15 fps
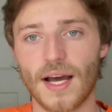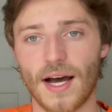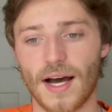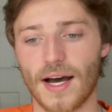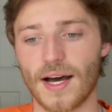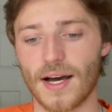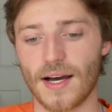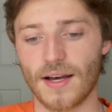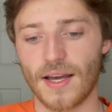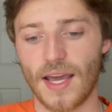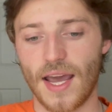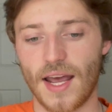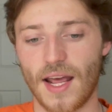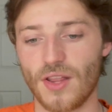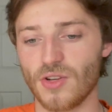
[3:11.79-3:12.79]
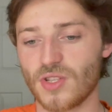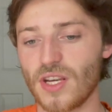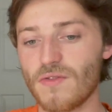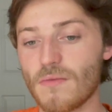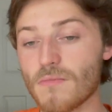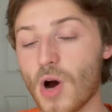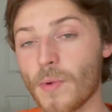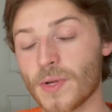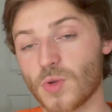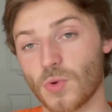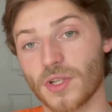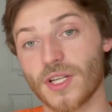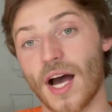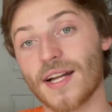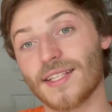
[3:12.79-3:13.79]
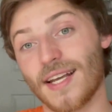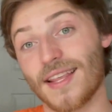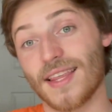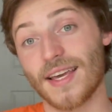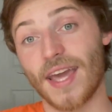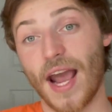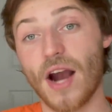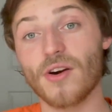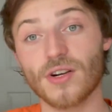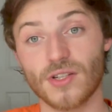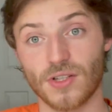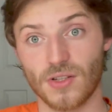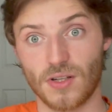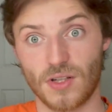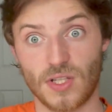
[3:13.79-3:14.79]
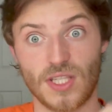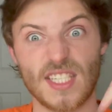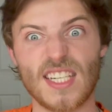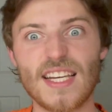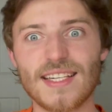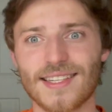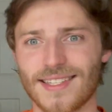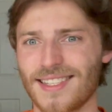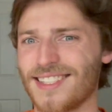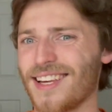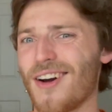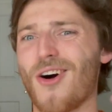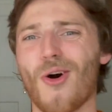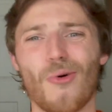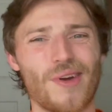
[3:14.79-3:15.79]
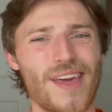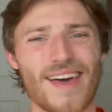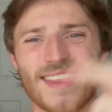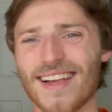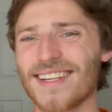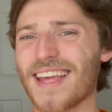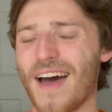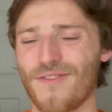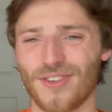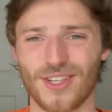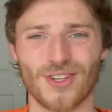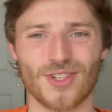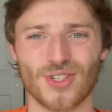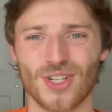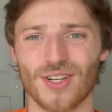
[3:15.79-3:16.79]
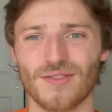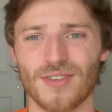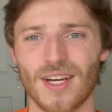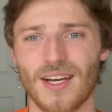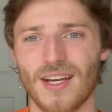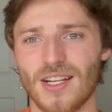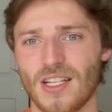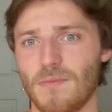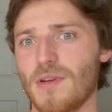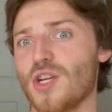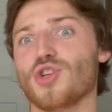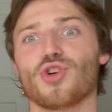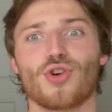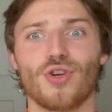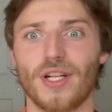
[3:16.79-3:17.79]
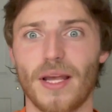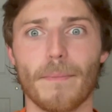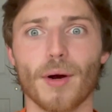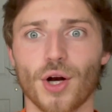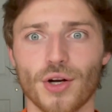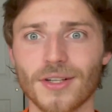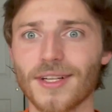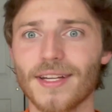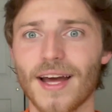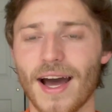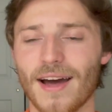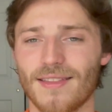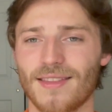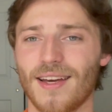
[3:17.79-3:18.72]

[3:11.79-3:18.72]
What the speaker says: And there's even moments where Dante, the character, sees this and he's like, oh yeah, they definitely deserve to be eternally burned to death.